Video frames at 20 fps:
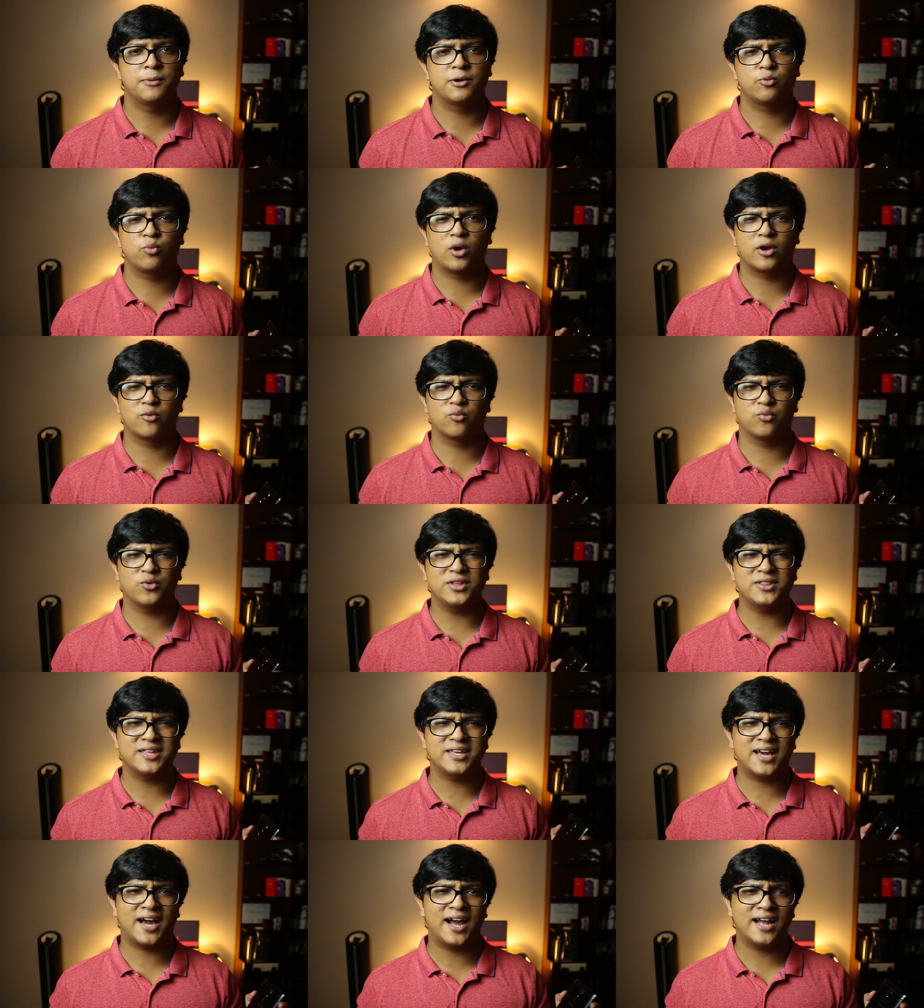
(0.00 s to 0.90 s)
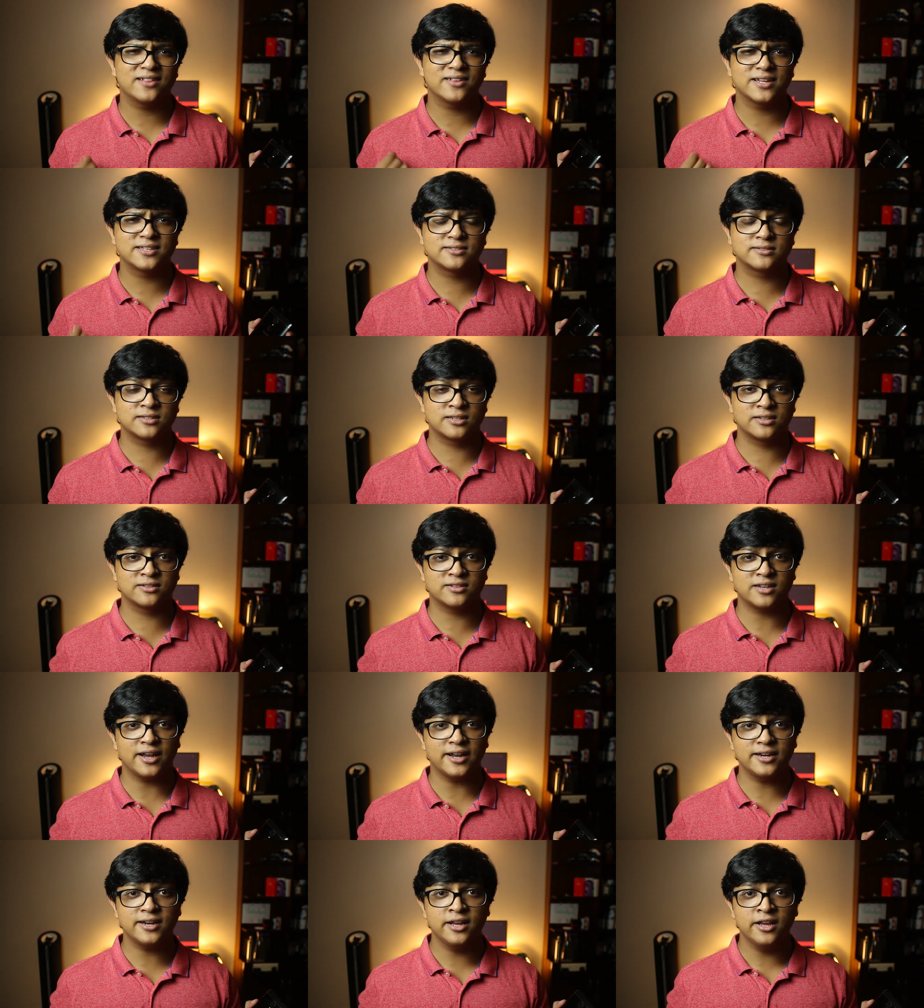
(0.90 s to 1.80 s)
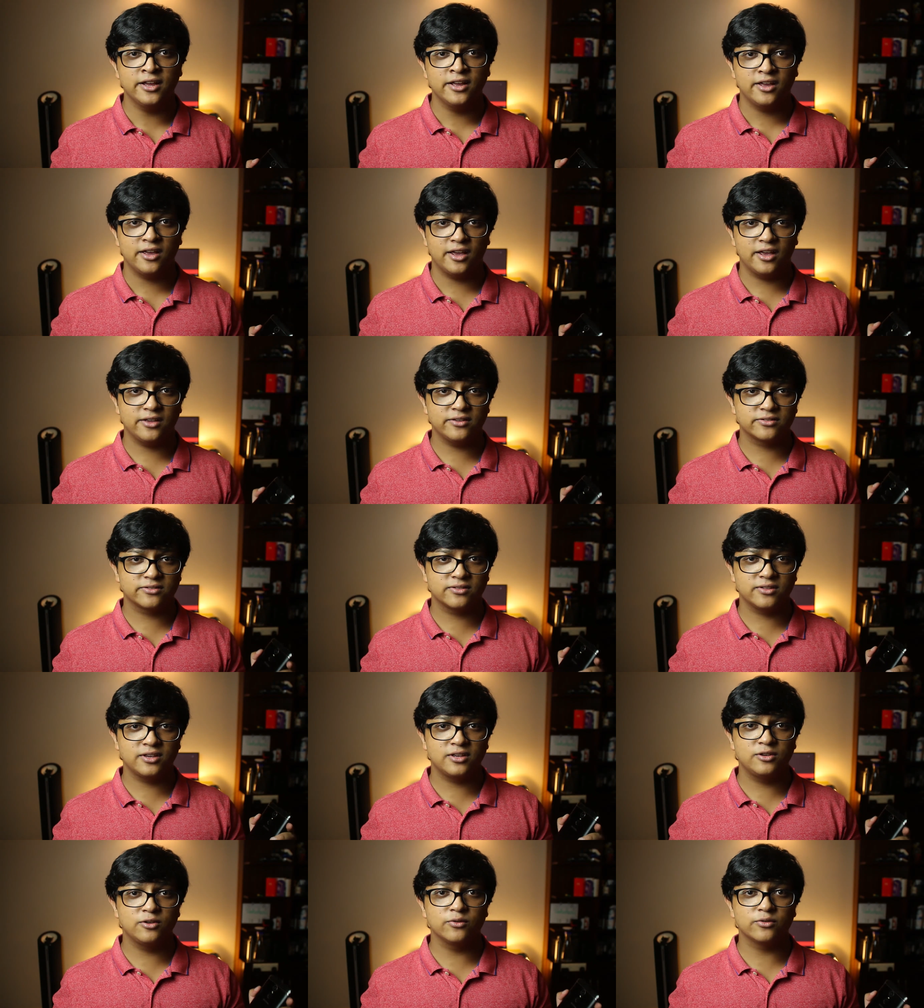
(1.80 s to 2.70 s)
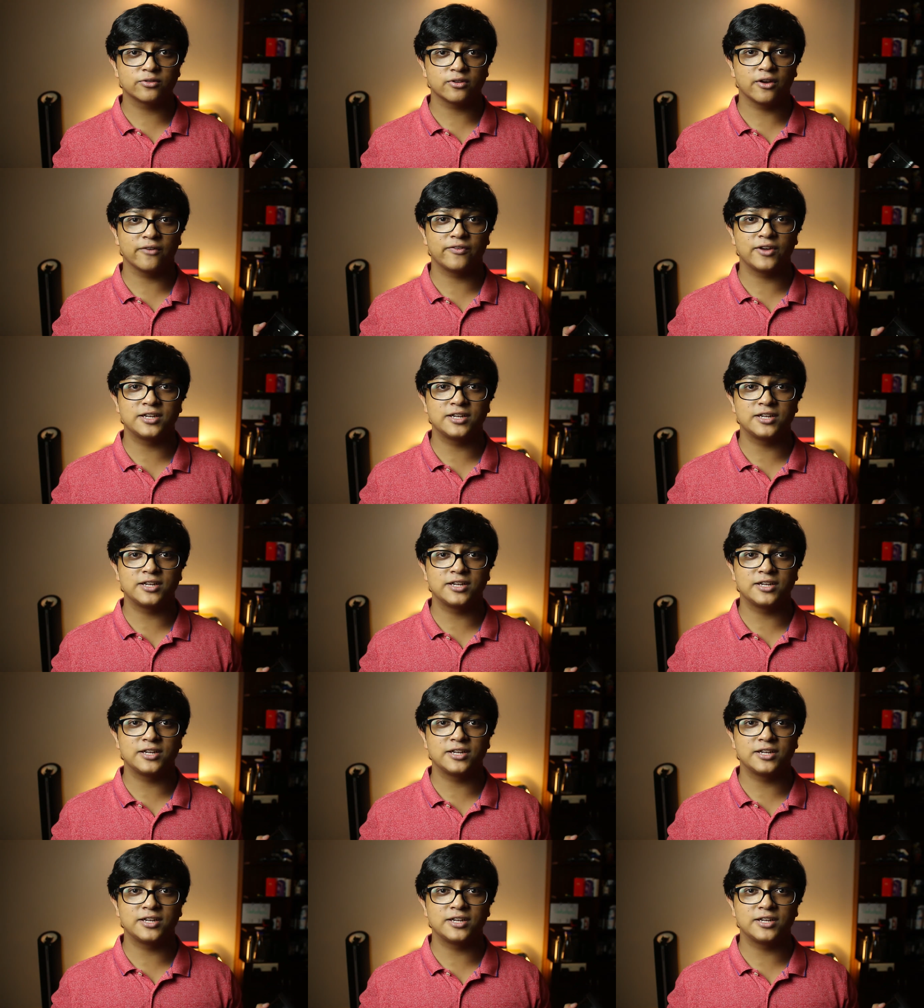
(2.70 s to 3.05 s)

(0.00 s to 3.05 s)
But what really highlights the design is the use of